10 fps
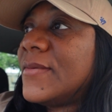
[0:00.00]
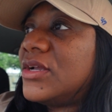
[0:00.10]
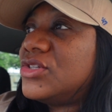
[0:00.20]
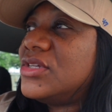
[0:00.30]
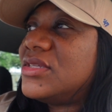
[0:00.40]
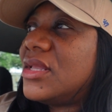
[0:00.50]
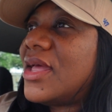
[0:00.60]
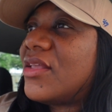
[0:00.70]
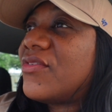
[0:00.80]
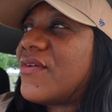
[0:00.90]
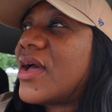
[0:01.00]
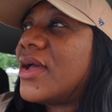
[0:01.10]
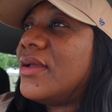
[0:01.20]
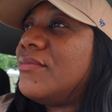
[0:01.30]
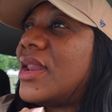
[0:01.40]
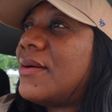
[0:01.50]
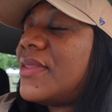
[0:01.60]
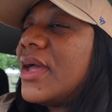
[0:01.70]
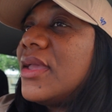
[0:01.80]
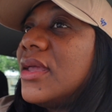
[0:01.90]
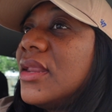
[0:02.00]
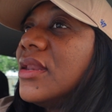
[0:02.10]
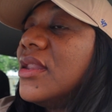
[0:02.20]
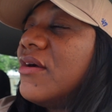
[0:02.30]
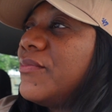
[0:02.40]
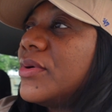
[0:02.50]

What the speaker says: She said that's fine, but I'm not getting enough